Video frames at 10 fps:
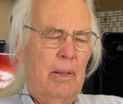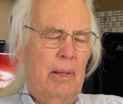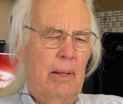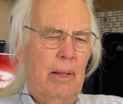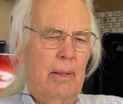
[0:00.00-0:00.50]

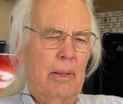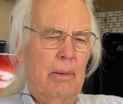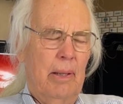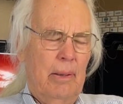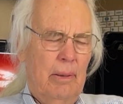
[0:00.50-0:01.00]

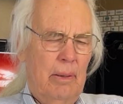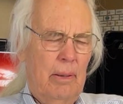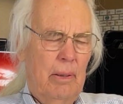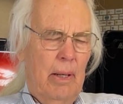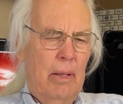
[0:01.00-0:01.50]
And
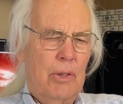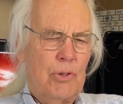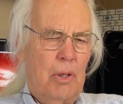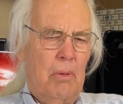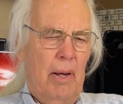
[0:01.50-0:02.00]

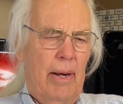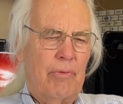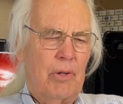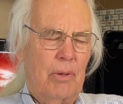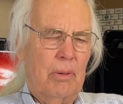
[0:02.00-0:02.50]
so
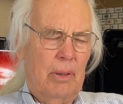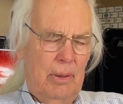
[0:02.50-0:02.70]
after